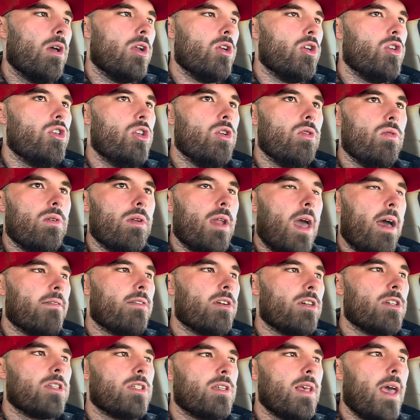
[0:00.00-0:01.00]
do
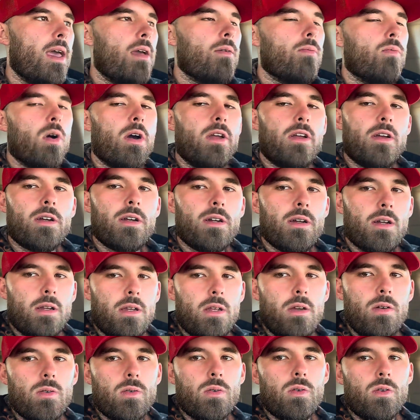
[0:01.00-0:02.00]
never say what you're gonna
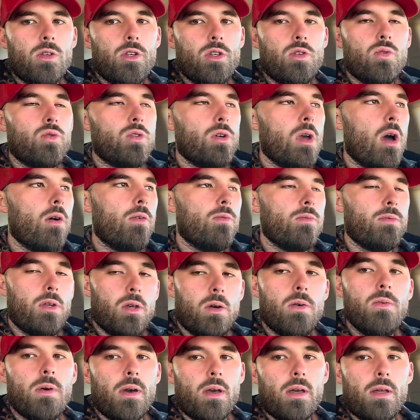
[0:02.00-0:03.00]
do. You go
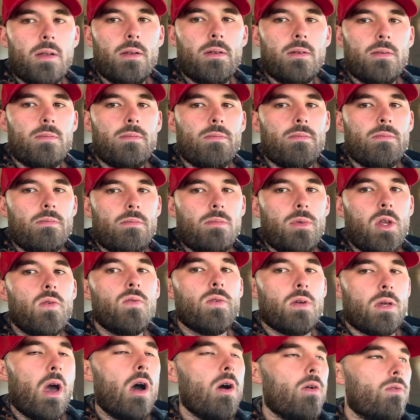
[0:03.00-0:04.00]
do it. You
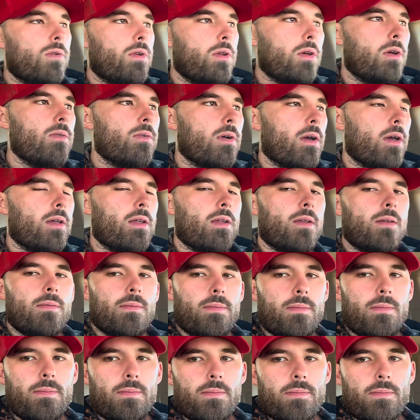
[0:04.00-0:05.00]
go do it.
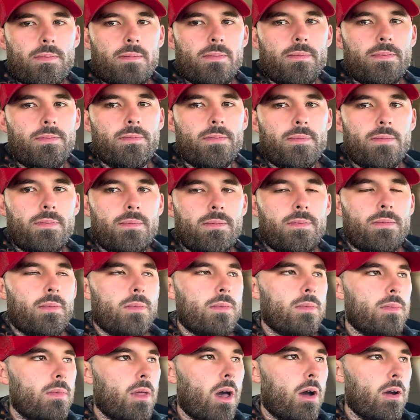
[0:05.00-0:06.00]

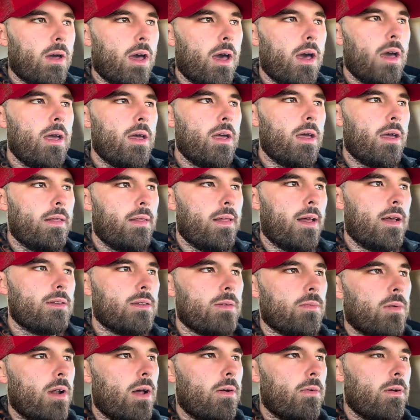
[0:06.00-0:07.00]
Okay? That's
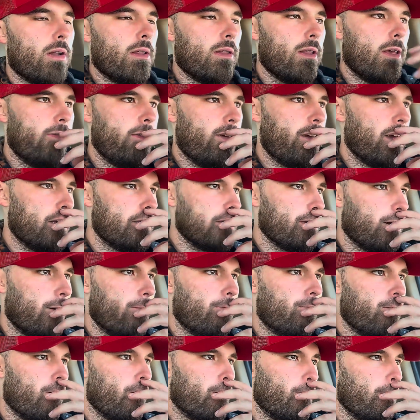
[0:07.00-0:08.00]
what I want to leave you guys off
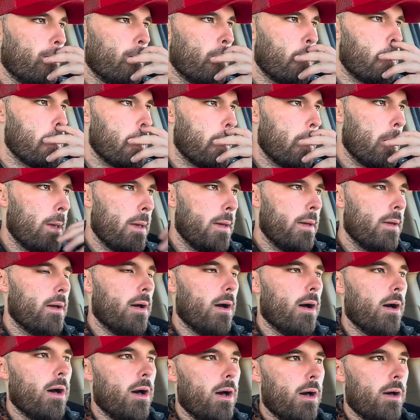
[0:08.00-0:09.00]
on.
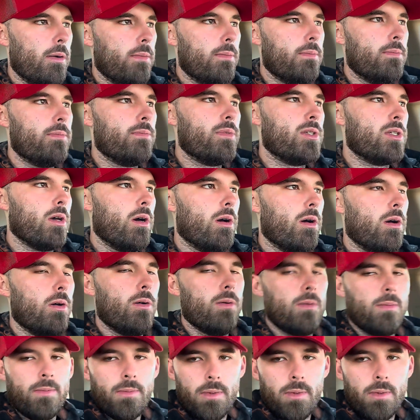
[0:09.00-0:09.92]
So,